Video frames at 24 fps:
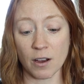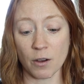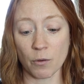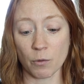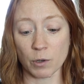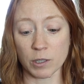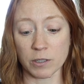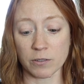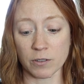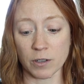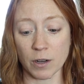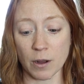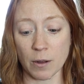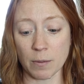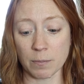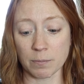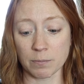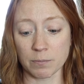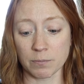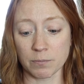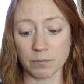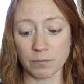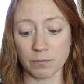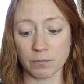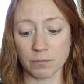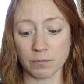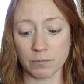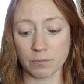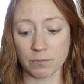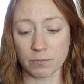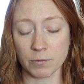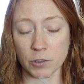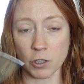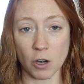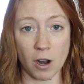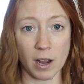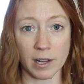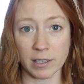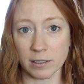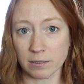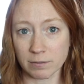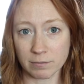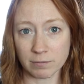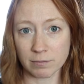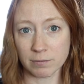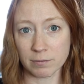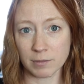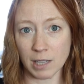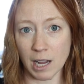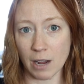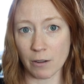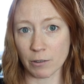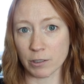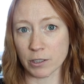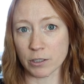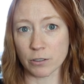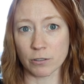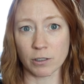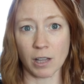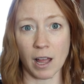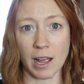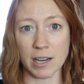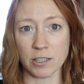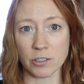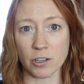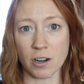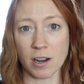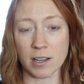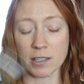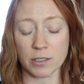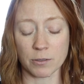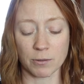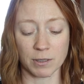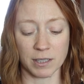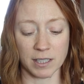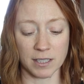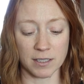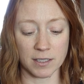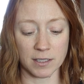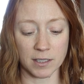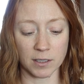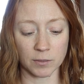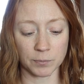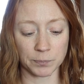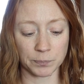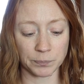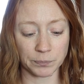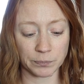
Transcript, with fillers: was from drawing. I would do line drawings with these.